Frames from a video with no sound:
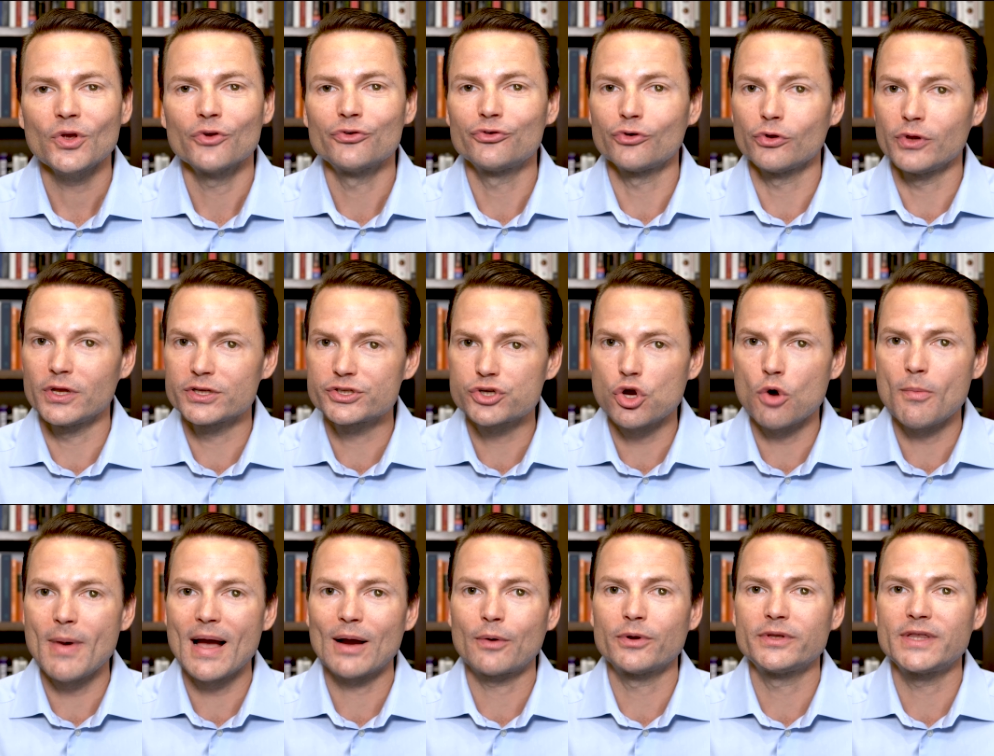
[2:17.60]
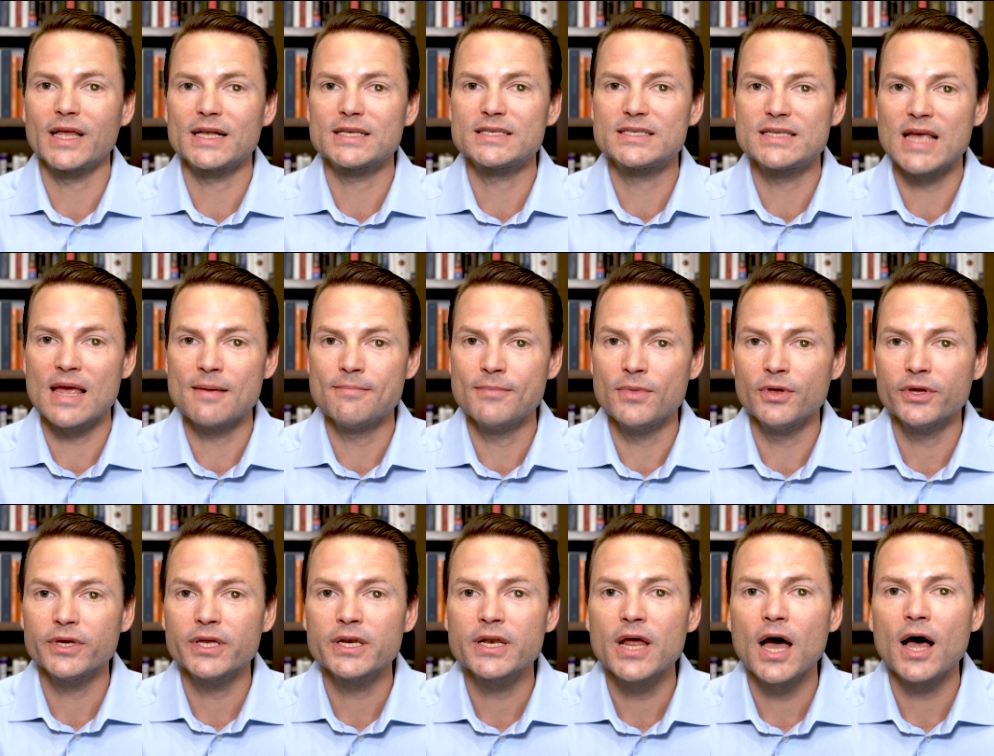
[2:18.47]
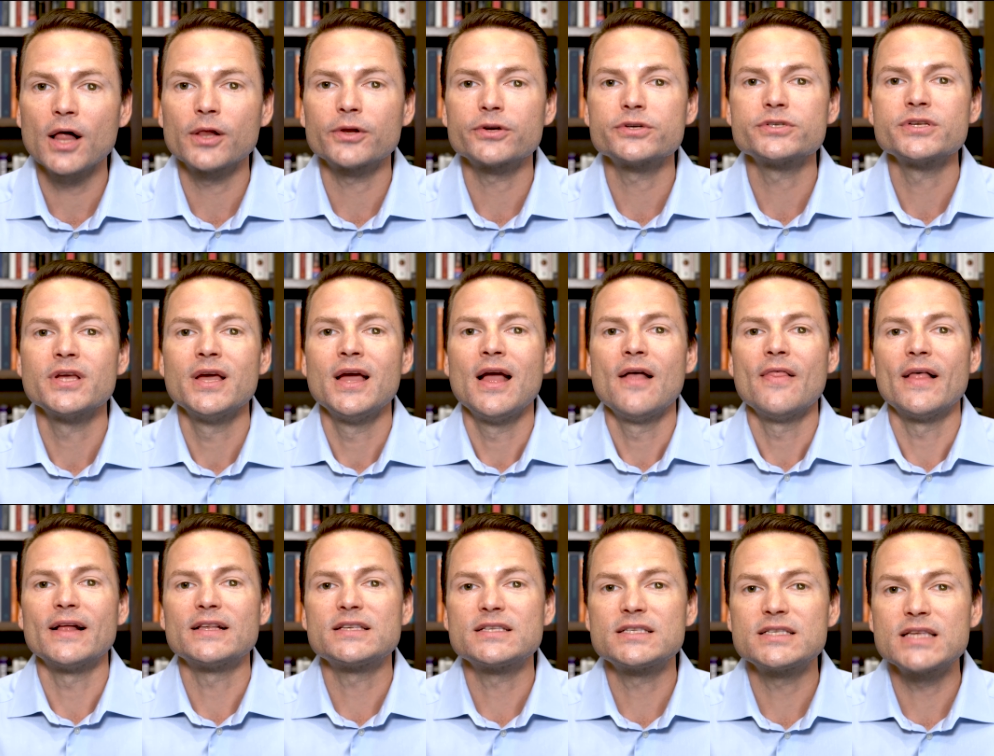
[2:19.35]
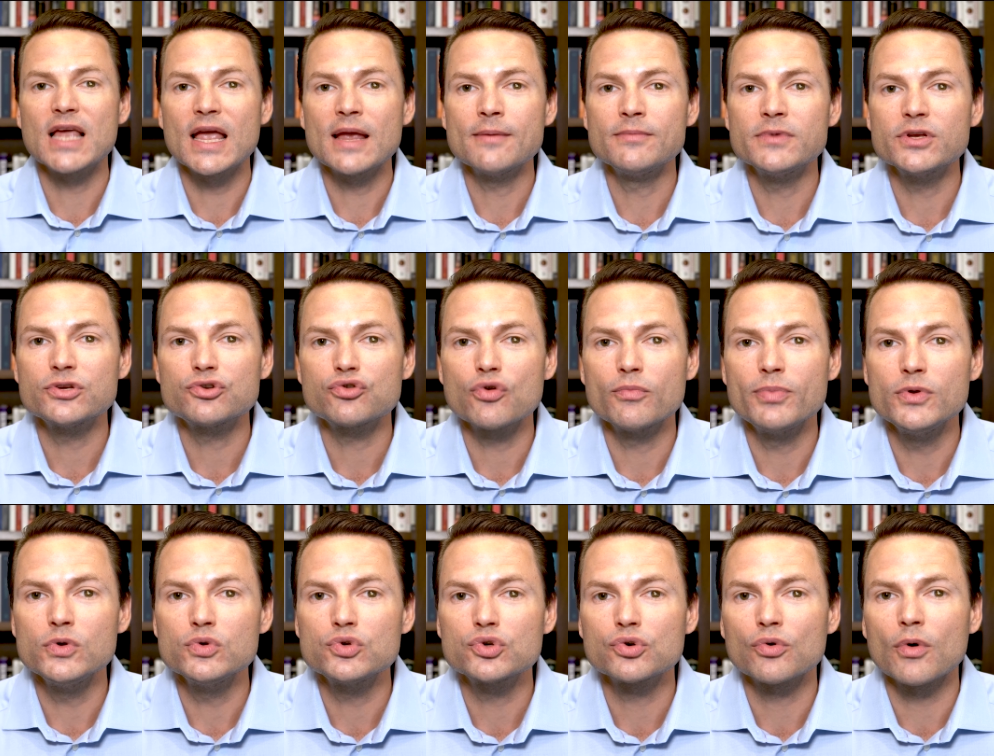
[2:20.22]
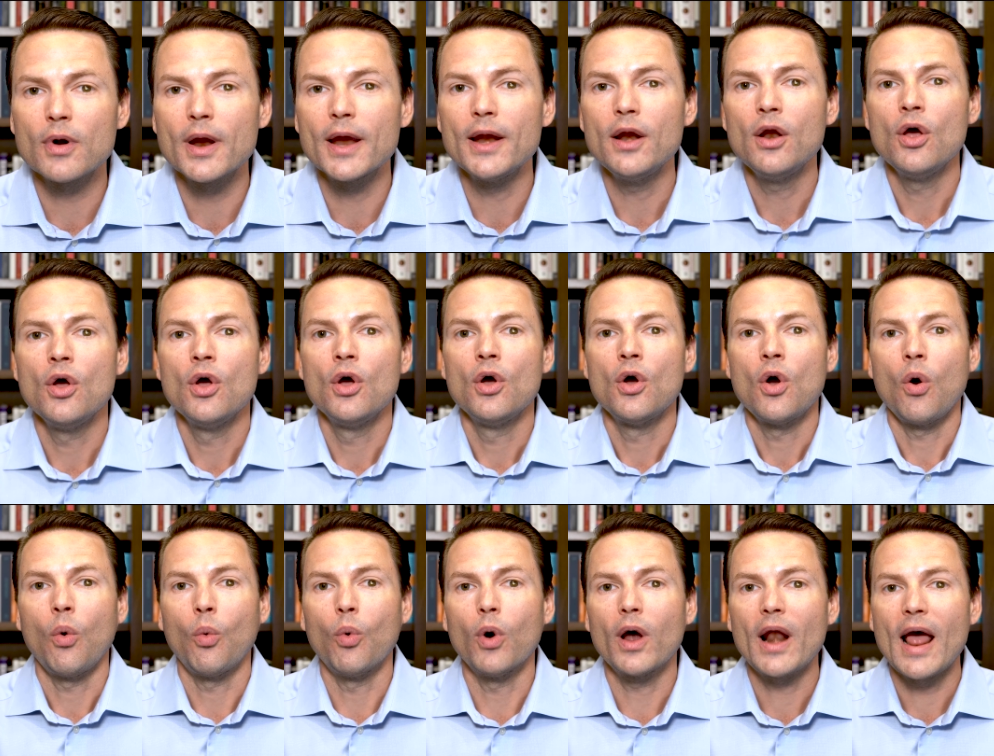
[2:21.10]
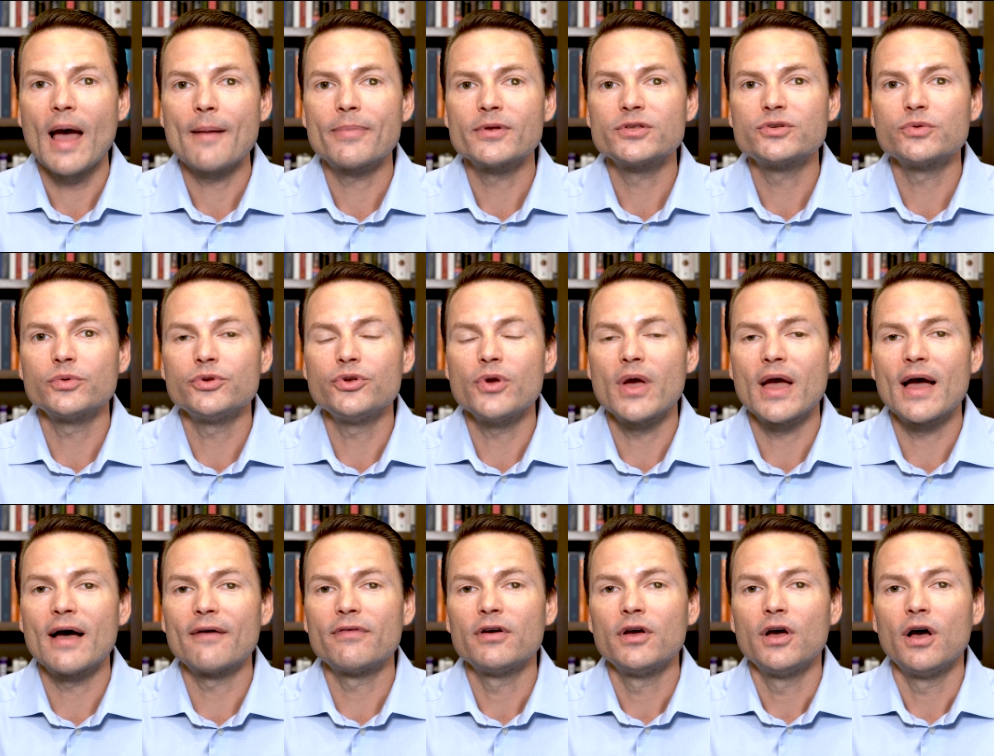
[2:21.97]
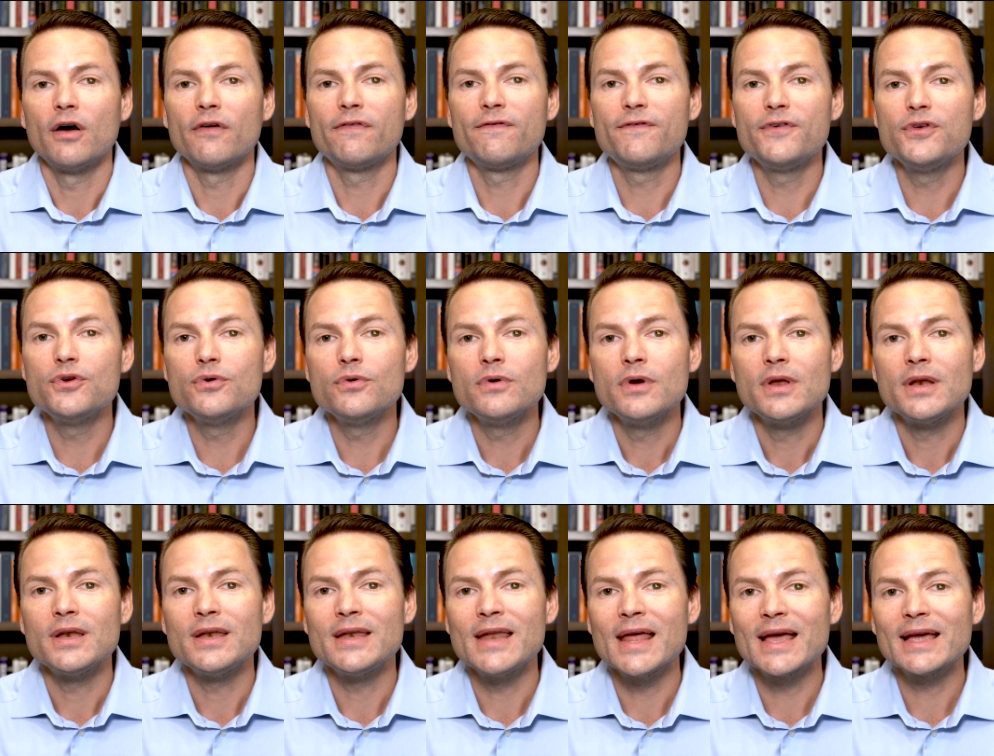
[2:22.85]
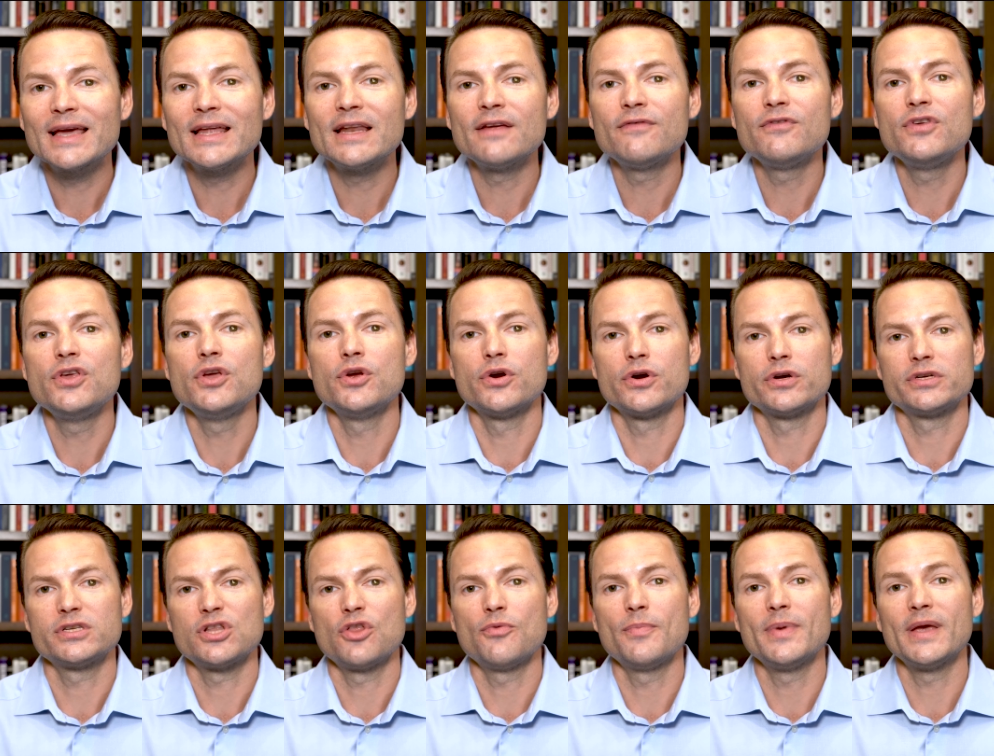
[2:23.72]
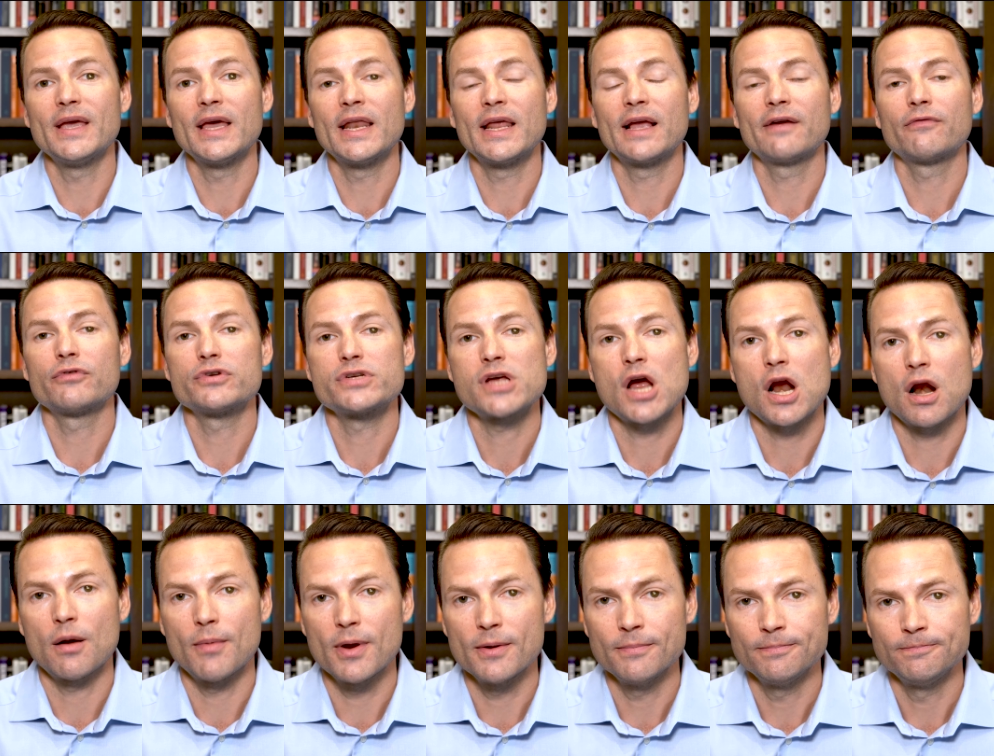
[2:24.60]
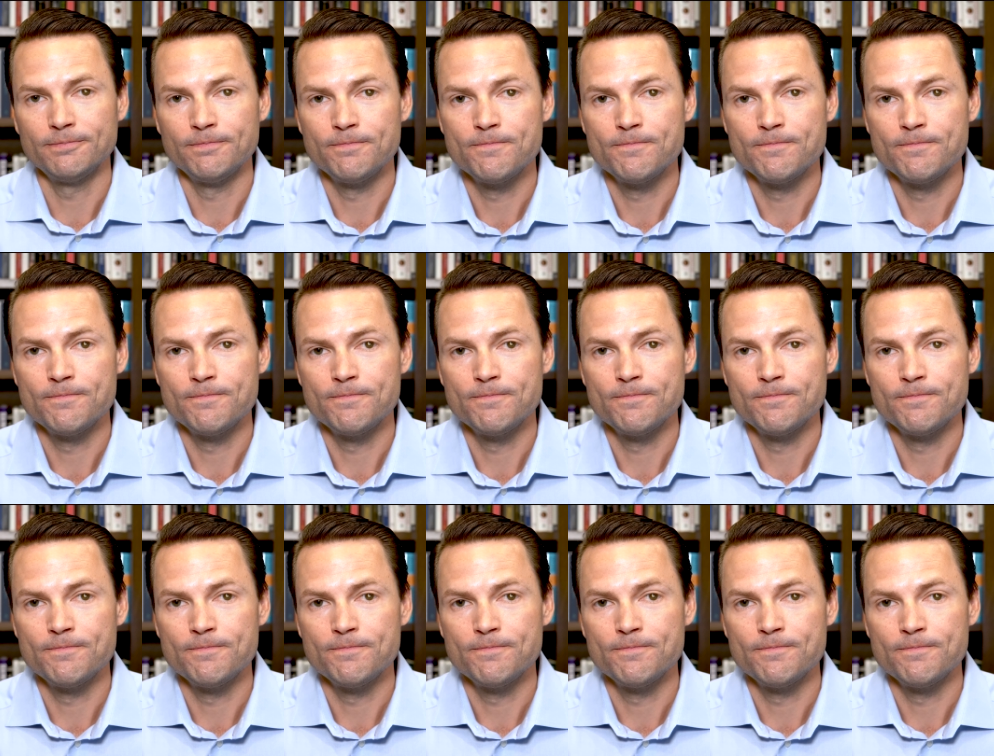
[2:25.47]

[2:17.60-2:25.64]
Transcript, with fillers: So let's go back with that same million dollars, that same distribution rate. What happens when you have a few negative years at the beginning of retirement?